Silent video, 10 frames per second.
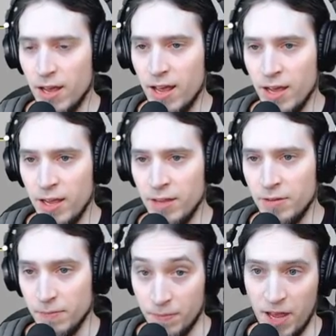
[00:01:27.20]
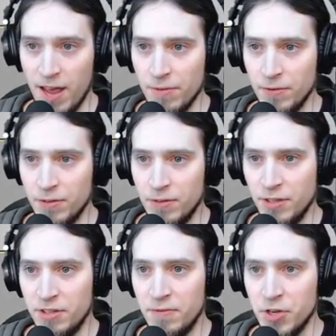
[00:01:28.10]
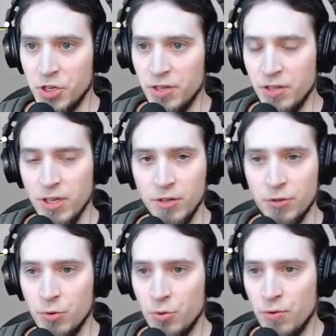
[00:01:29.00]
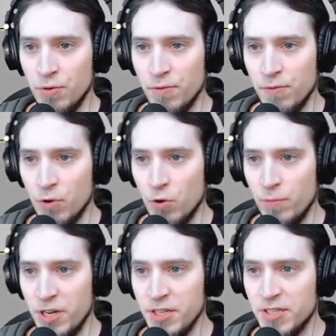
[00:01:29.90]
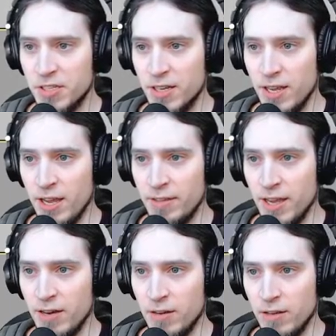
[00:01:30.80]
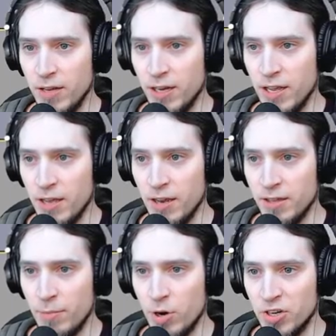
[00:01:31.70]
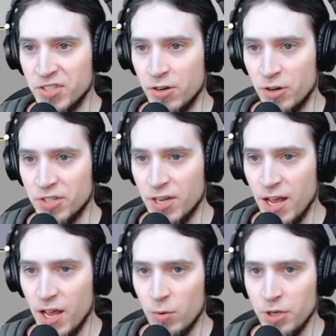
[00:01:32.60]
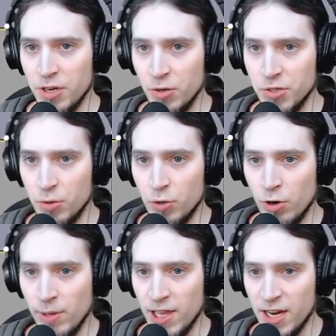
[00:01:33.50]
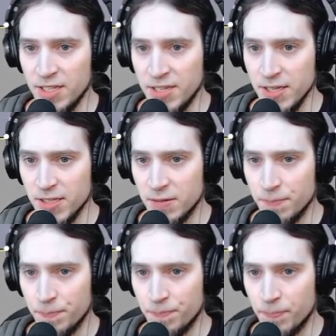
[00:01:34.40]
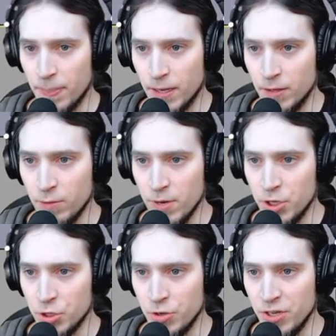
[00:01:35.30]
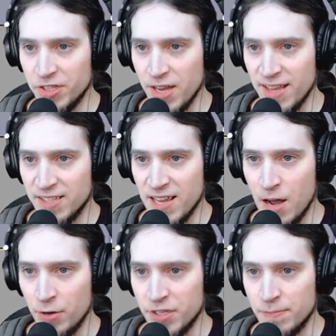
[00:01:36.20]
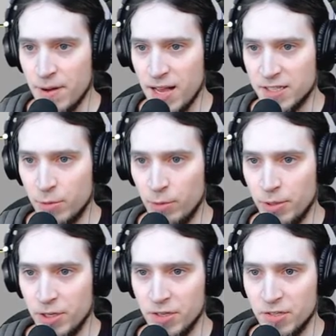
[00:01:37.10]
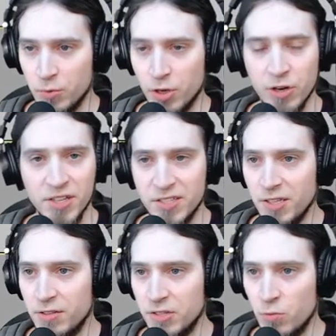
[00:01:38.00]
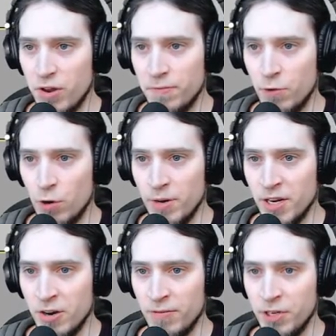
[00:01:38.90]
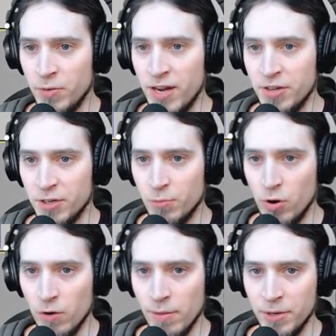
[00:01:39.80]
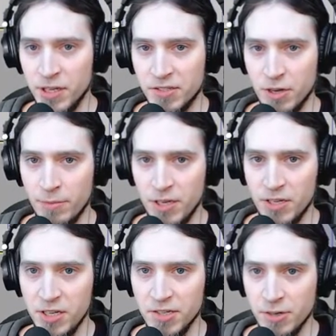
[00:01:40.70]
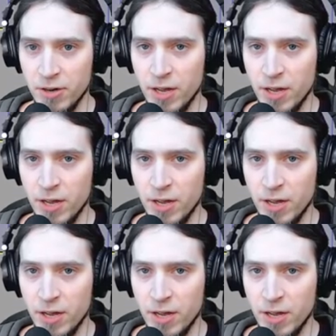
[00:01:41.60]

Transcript: and have the division into four beats and then again the bar starts. We can also normalize this to make sure it's as loud as possible because we're gonna see this waveform in our video editing program and that's gonna make it easier.